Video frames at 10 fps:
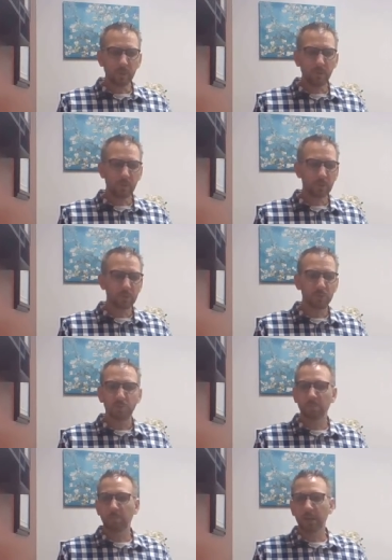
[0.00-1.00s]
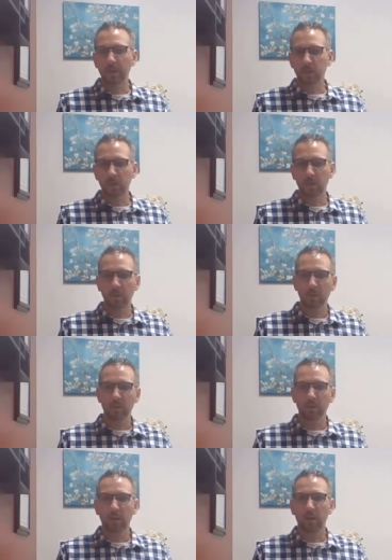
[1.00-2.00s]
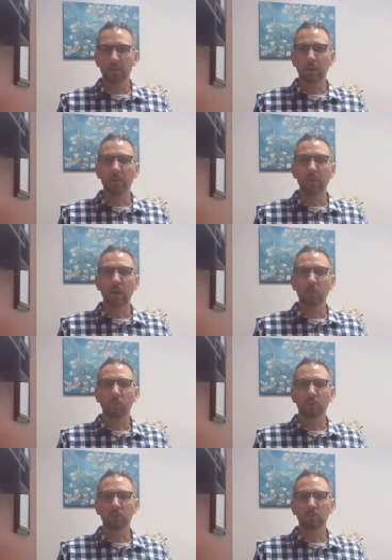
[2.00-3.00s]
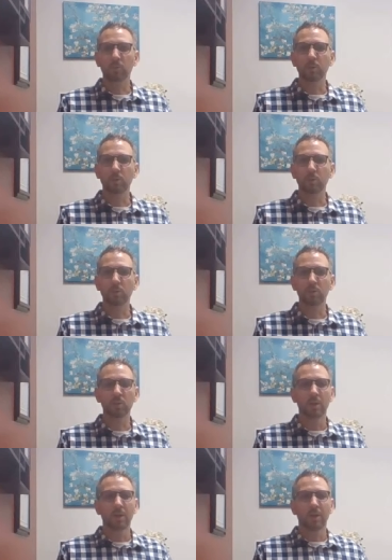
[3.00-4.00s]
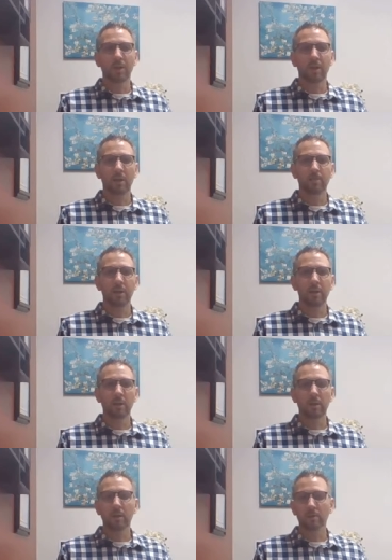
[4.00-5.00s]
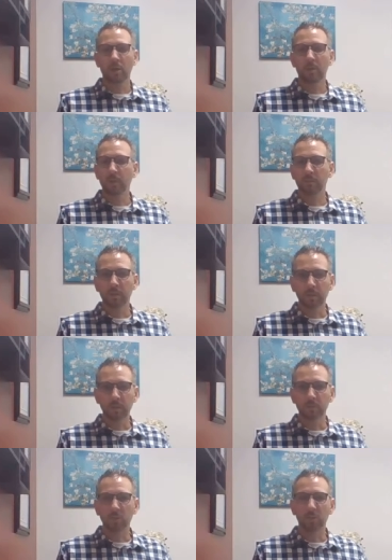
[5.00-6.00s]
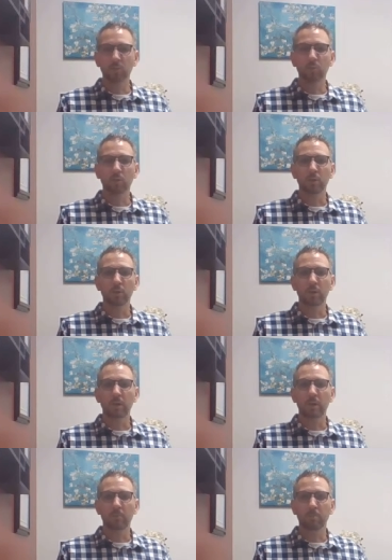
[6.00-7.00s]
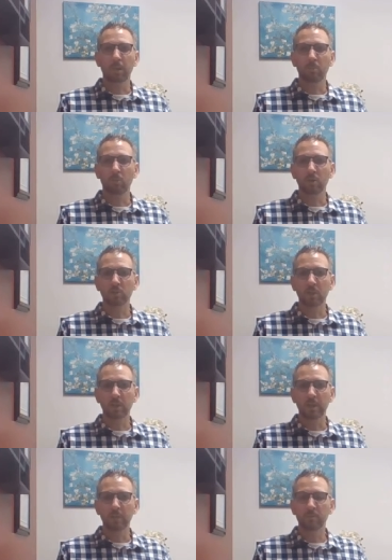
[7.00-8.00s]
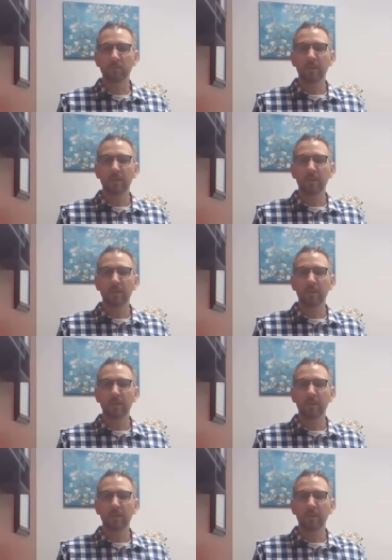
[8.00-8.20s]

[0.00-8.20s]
this might come about with someone who is Islamic fundamentalist, where they might want to live